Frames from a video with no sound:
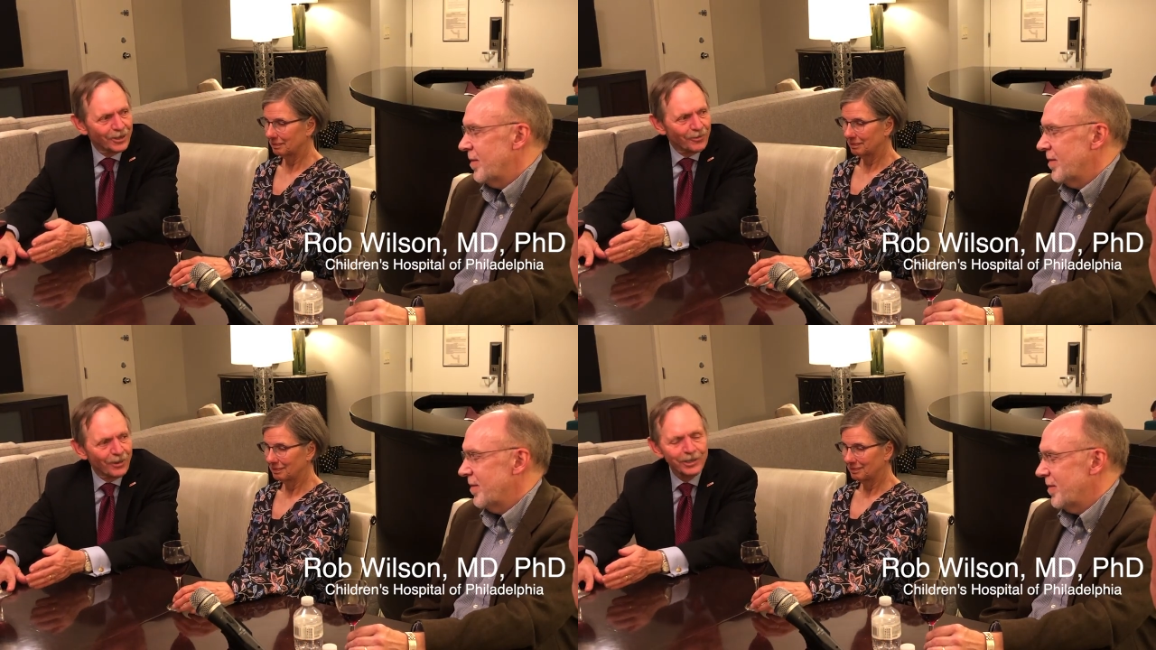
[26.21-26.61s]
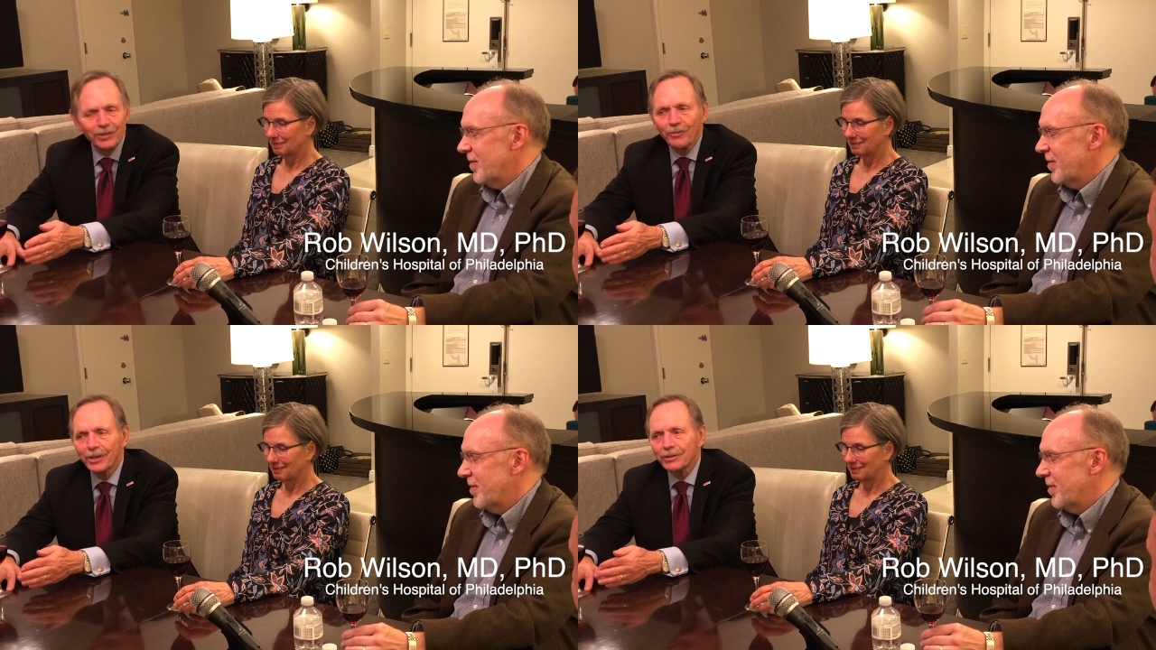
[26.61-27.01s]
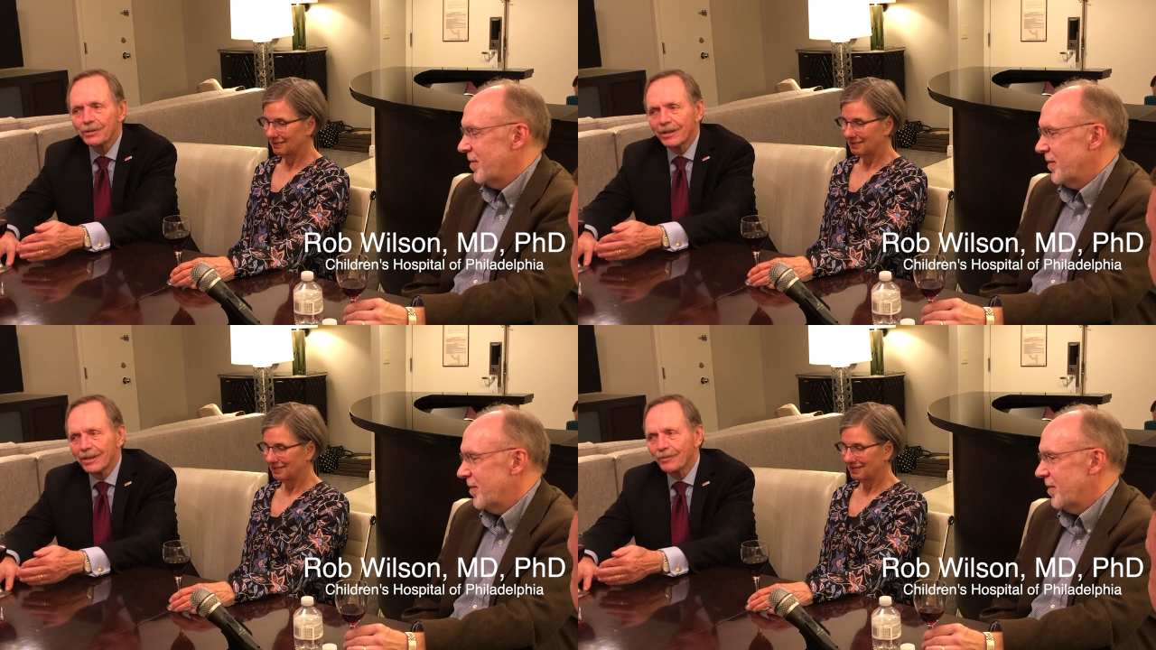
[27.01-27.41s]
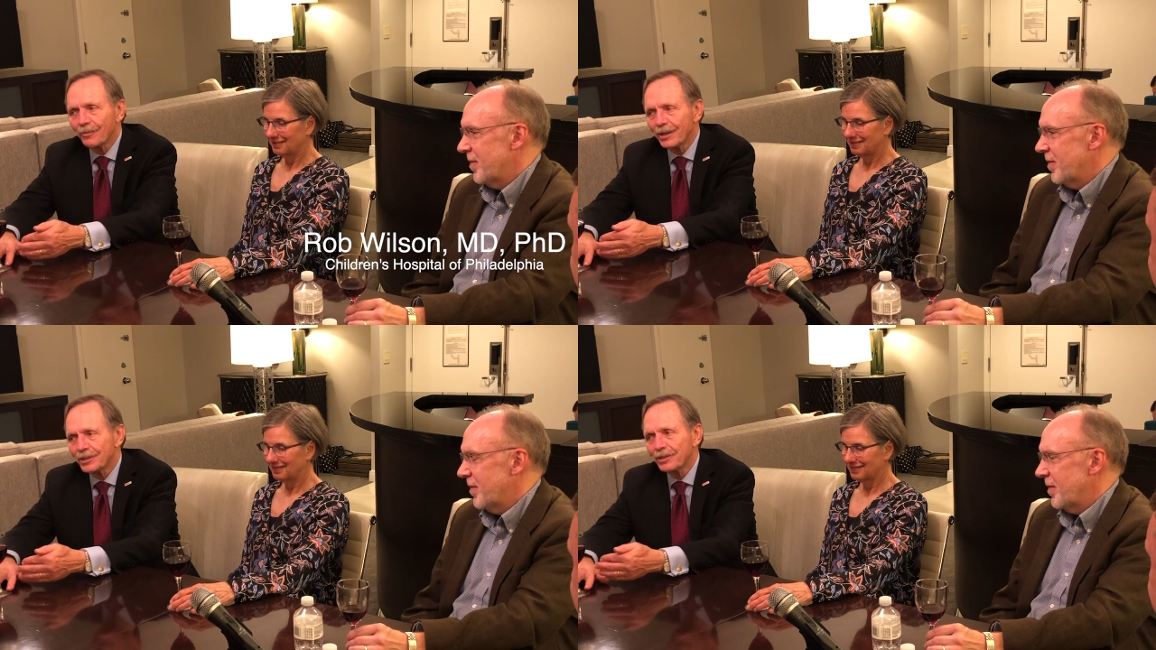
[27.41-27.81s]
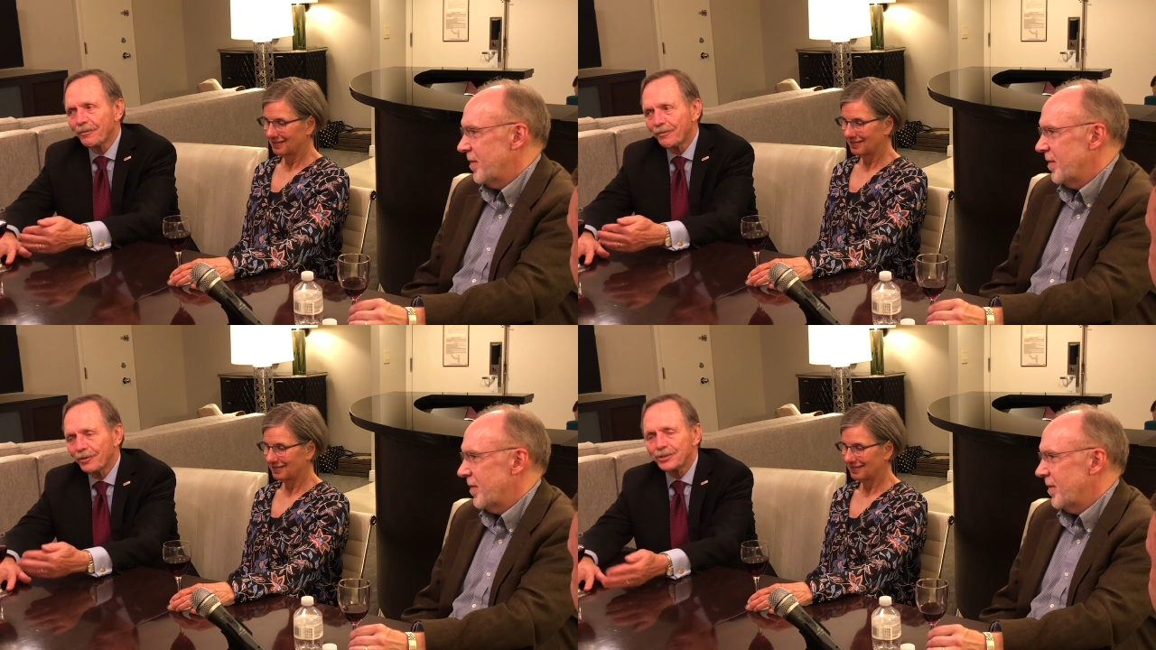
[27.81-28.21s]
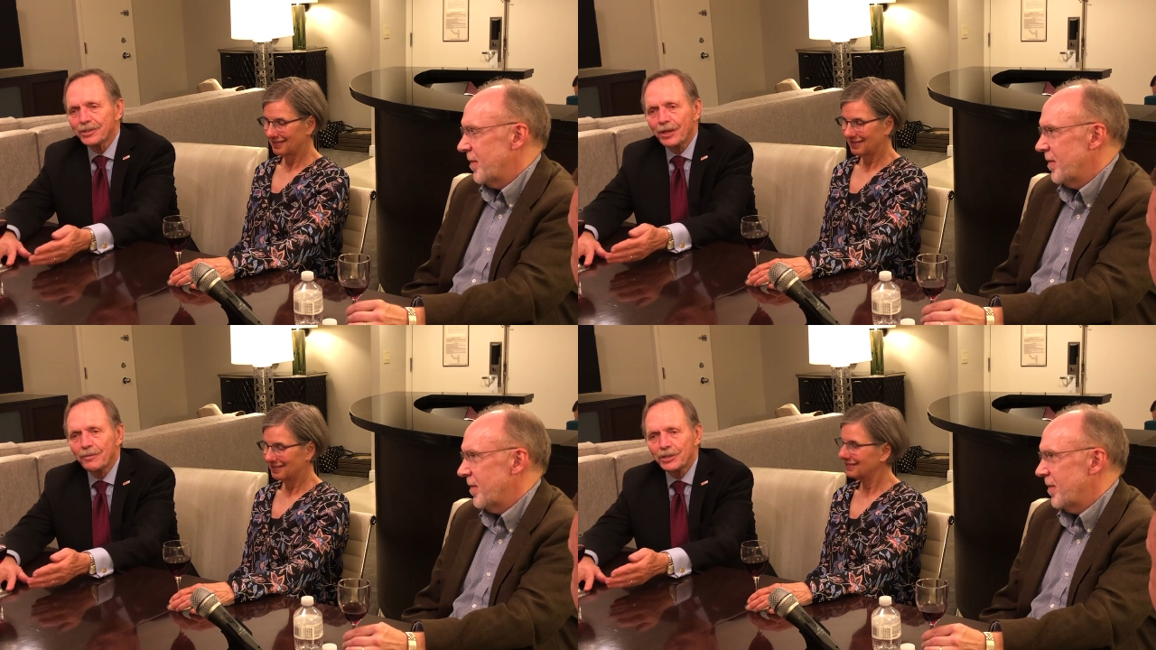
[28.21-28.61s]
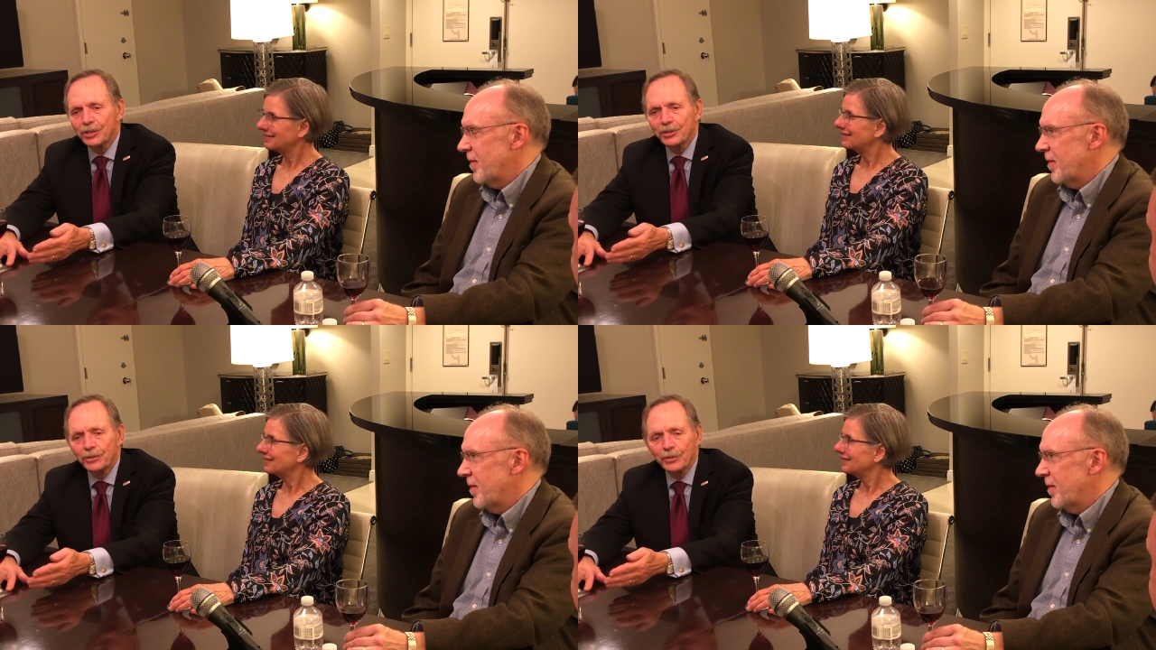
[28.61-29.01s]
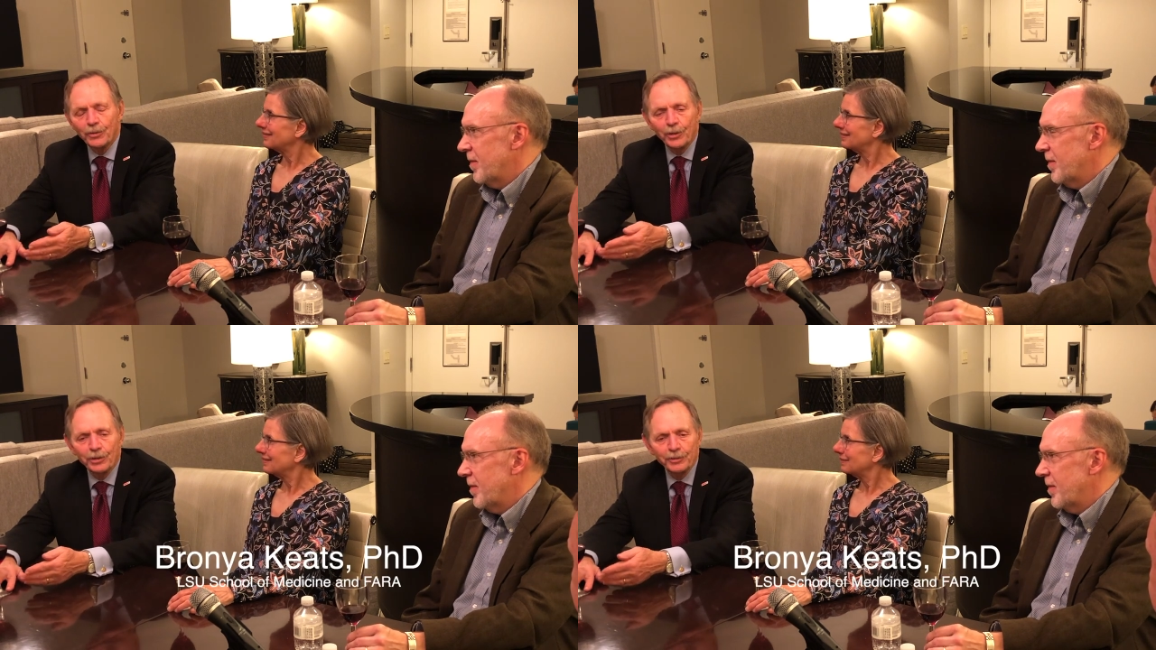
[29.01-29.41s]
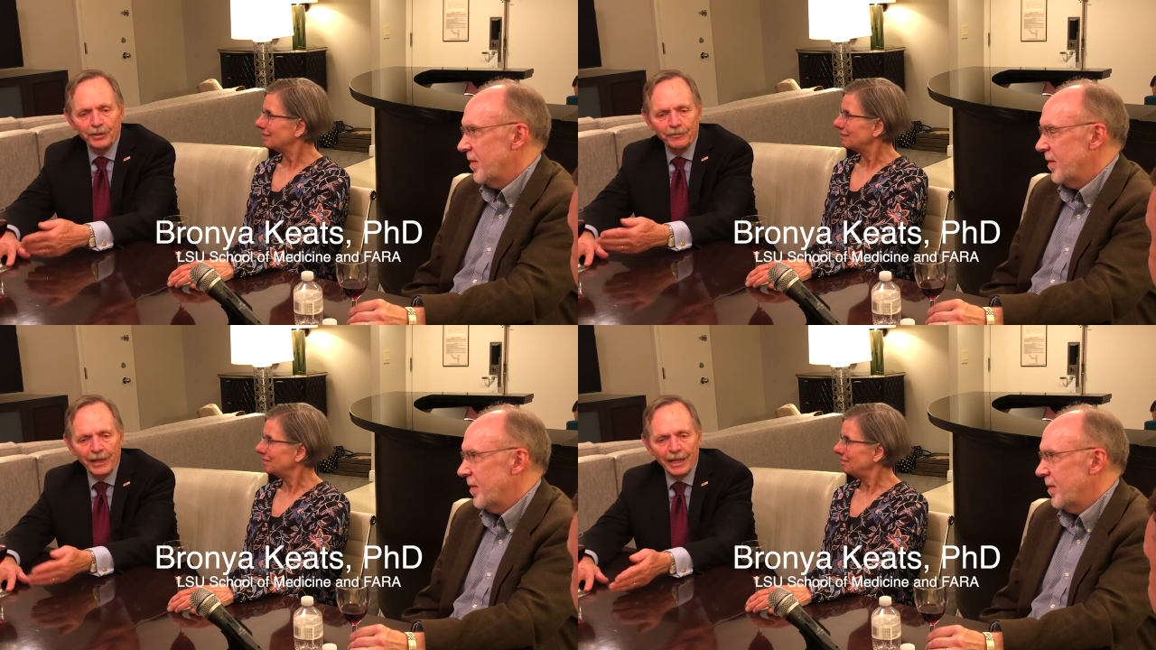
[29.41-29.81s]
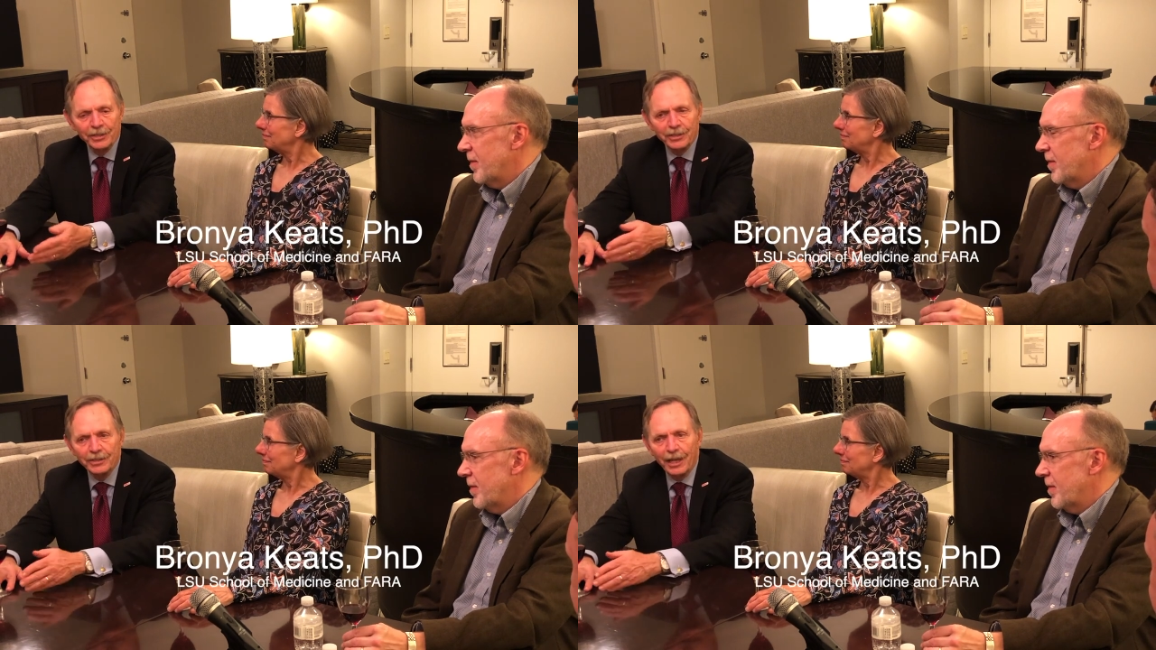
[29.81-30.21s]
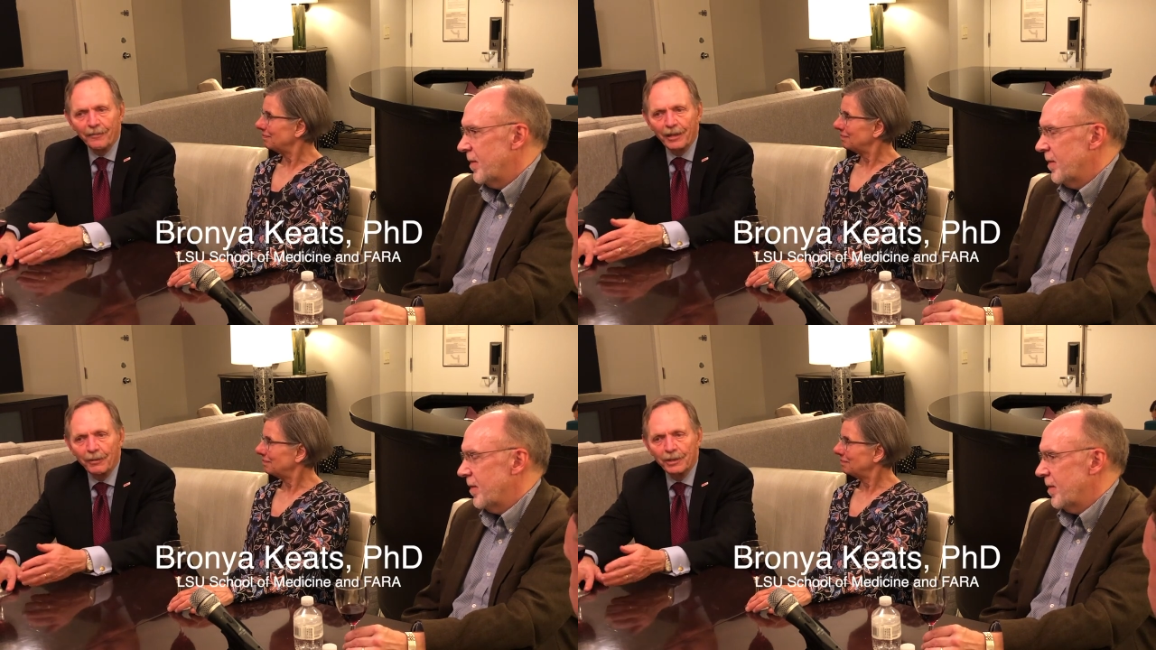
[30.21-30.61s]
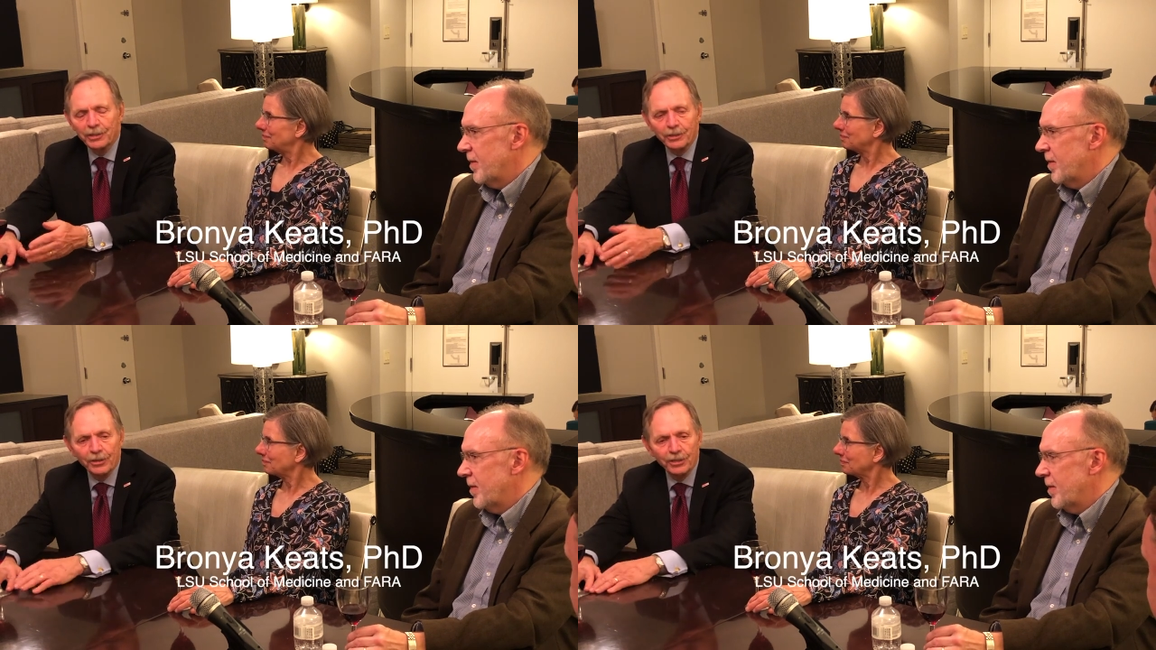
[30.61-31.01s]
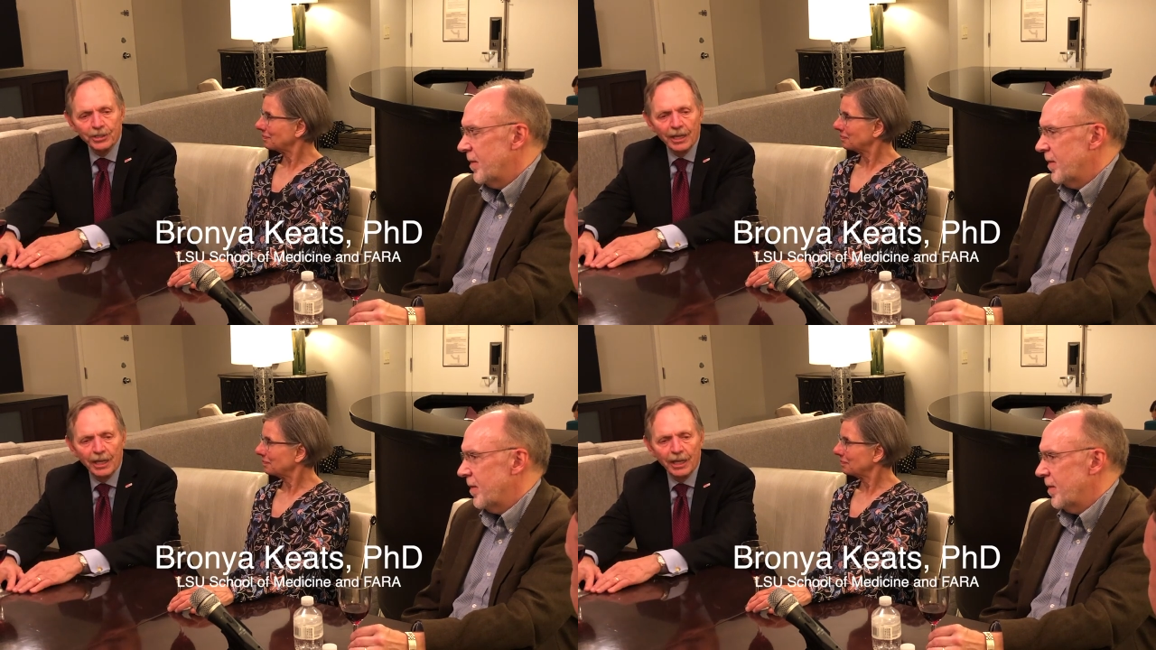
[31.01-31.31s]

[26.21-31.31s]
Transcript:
Speaker 1: What's the first thing we should do in order to advance FA research?